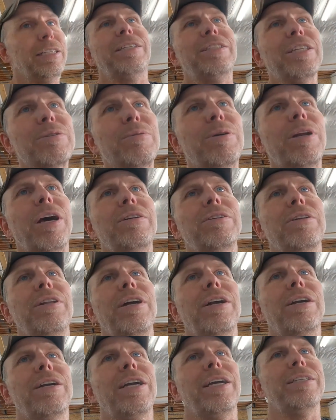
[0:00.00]
I just went under
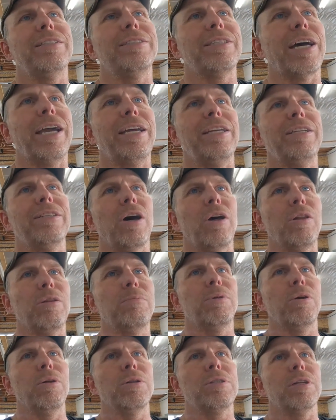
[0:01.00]
there and tightened all
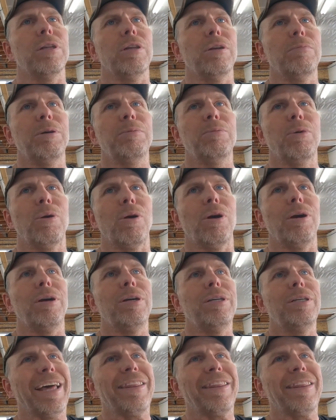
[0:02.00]
the bolts a little bit more.